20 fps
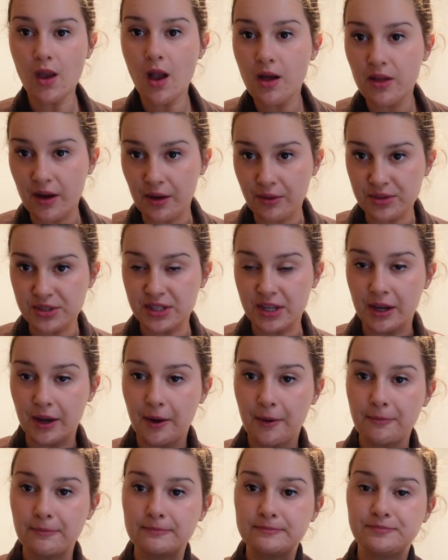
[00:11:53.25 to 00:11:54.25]
That was like
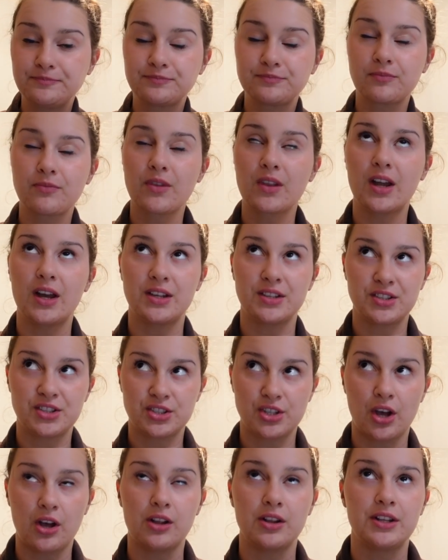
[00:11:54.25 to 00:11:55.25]
a
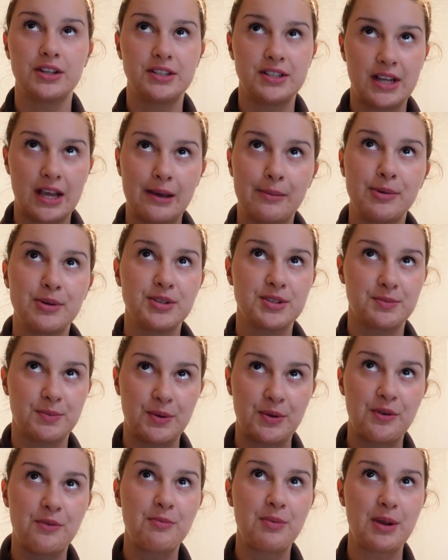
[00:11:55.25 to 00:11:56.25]
solid
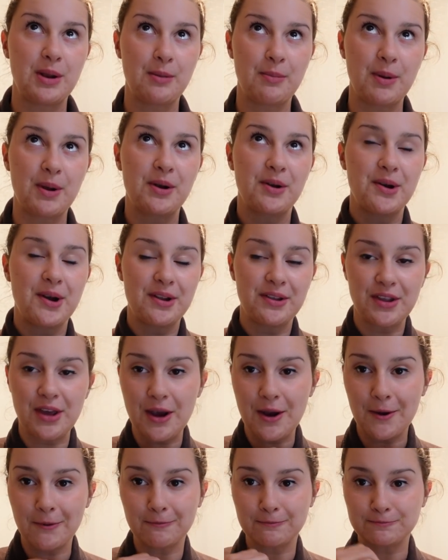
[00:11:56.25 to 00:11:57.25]
tablespoon of peanut butter right there.